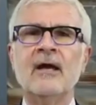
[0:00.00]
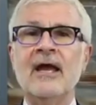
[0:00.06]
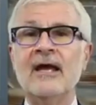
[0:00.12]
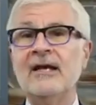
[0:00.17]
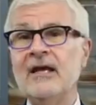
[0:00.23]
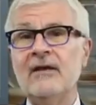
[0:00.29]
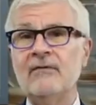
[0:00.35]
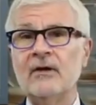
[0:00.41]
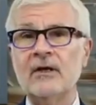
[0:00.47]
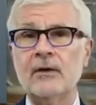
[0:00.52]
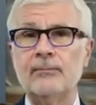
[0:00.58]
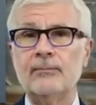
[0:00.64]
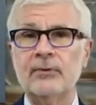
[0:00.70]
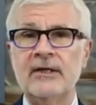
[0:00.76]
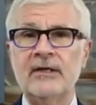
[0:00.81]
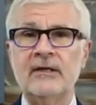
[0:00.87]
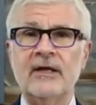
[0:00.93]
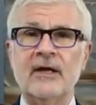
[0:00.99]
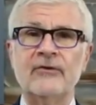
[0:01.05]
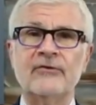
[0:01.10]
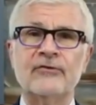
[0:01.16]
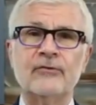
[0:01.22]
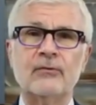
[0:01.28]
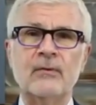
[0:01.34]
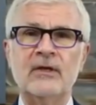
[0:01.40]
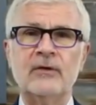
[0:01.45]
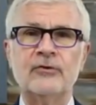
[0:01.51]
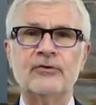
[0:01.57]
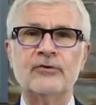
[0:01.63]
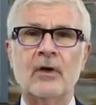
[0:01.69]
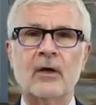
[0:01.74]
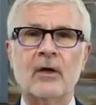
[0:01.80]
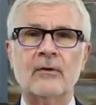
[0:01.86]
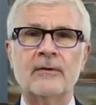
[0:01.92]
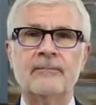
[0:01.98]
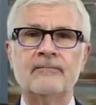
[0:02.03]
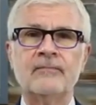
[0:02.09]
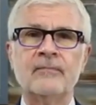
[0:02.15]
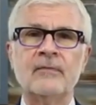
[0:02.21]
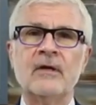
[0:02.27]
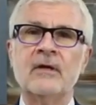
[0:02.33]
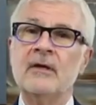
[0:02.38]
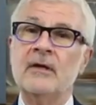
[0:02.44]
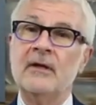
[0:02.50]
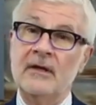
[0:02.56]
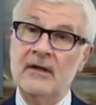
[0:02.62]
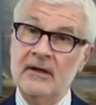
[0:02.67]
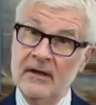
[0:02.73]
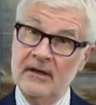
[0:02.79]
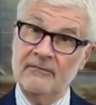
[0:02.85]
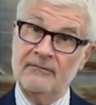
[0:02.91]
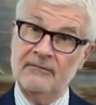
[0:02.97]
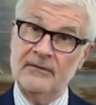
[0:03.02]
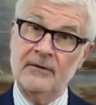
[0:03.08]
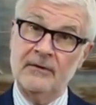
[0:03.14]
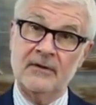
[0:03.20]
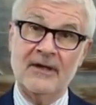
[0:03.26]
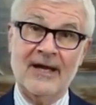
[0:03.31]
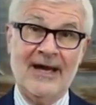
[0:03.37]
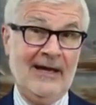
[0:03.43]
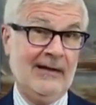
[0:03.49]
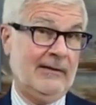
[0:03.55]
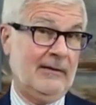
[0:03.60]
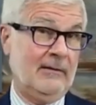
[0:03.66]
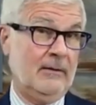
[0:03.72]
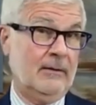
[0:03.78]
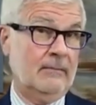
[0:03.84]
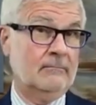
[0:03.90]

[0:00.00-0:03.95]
and even completely unsweetened chocolate, if you can handle it.